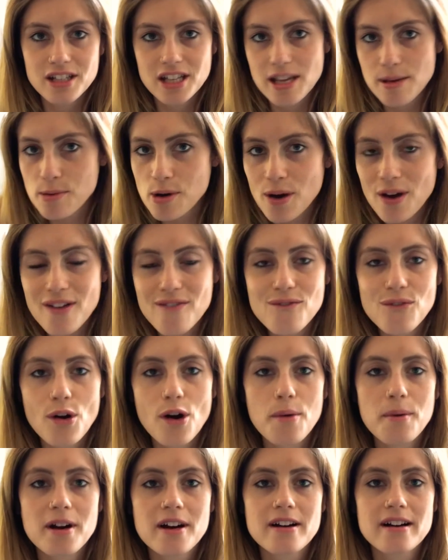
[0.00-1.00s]
keep going
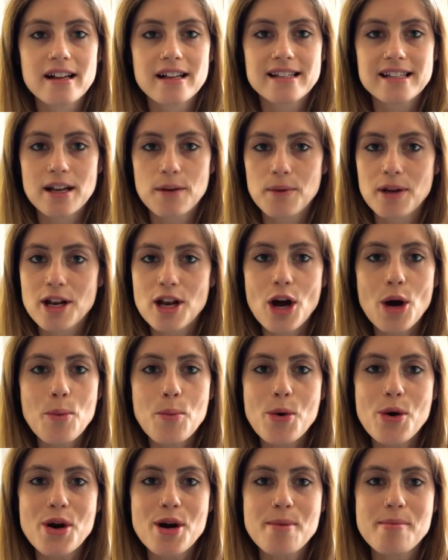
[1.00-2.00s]
forward until we know
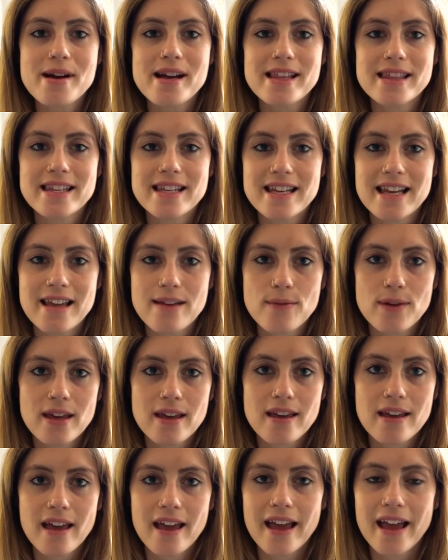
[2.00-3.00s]
more about the
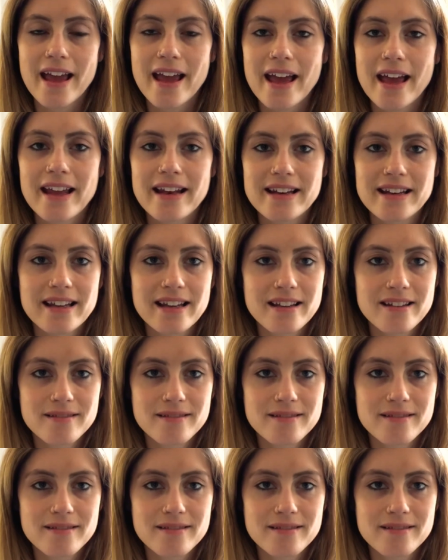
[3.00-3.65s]
Navy, and